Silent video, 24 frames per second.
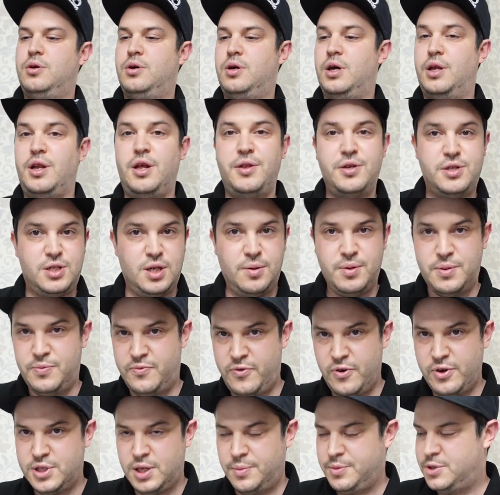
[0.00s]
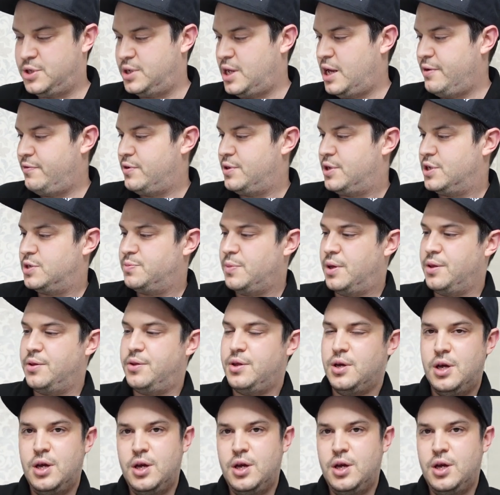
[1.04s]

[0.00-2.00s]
another, very Summerton heavy this month,